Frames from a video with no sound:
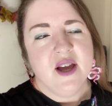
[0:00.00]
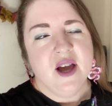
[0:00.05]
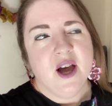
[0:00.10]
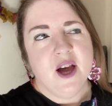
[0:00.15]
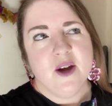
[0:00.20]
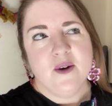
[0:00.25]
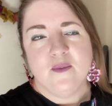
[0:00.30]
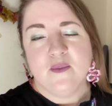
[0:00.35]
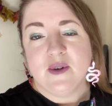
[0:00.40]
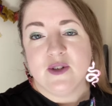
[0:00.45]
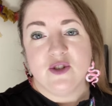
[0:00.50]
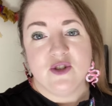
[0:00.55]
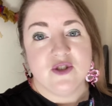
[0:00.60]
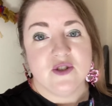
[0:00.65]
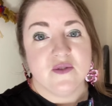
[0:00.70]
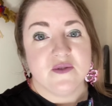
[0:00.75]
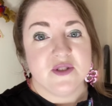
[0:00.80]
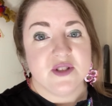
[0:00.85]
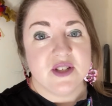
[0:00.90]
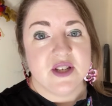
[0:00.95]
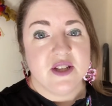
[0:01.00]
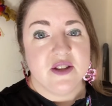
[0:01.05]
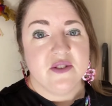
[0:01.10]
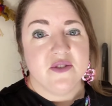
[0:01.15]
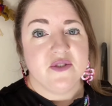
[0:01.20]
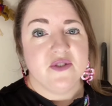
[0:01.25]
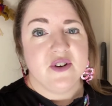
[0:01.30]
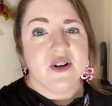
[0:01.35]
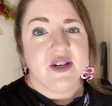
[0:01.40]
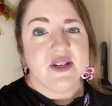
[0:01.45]
which is obviously in the
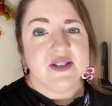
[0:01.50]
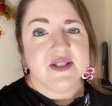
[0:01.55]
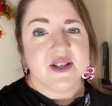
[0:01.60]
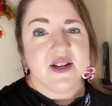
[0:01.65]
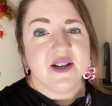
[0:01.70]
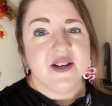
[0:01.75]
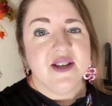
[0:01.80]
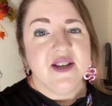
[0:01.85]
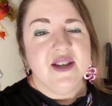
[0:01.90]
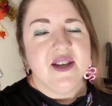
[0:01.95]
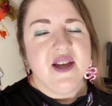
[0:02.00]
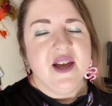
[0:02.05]
freezer,